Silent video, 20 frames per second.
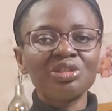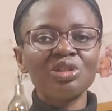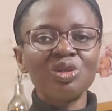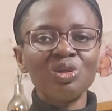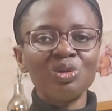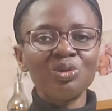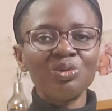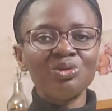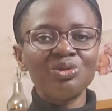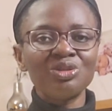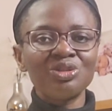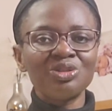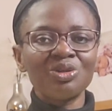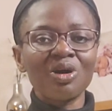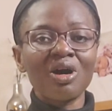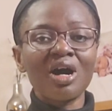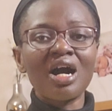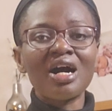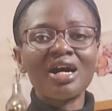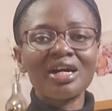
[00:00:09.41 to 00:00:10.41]
lose
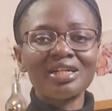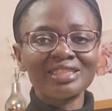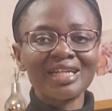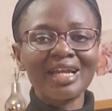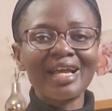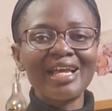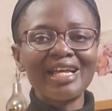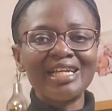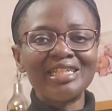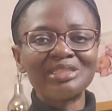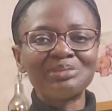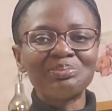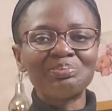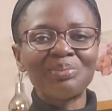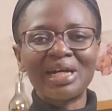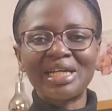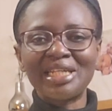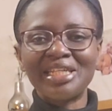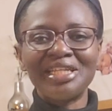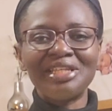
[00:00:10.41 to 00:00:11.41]
your hard-earned
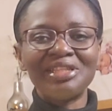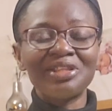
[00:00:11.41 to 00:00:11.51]
money